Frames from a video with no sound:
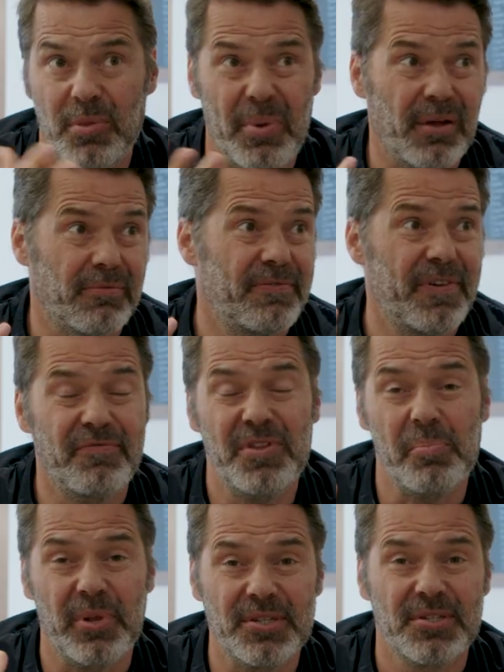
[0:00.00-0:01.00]
about
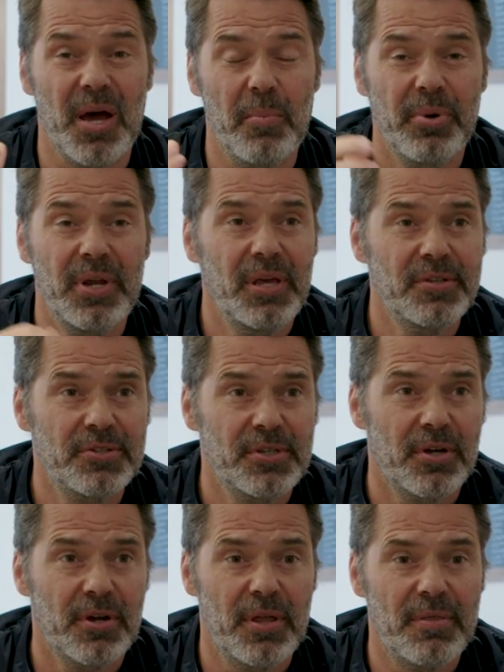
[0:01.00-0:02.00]
50 plus companies
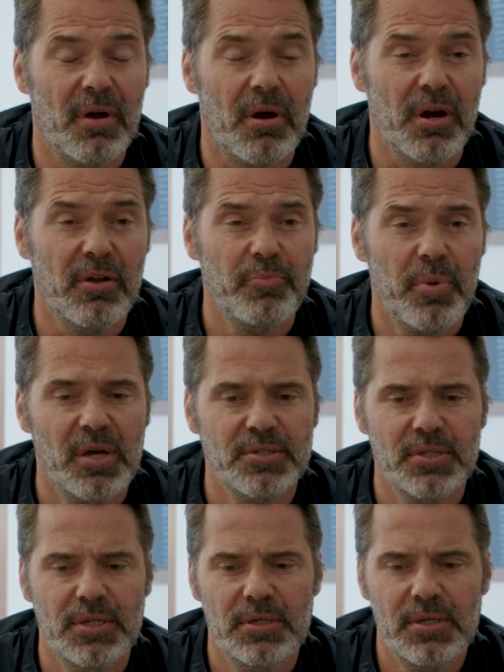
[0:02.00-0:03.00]
here in the heart of
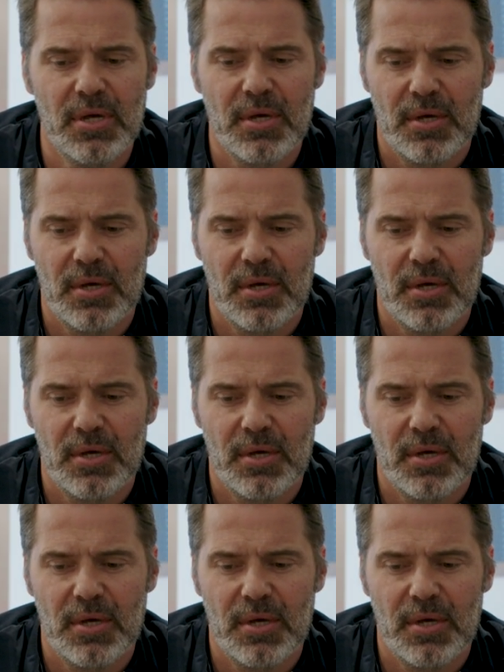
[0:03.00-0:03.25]
Boston.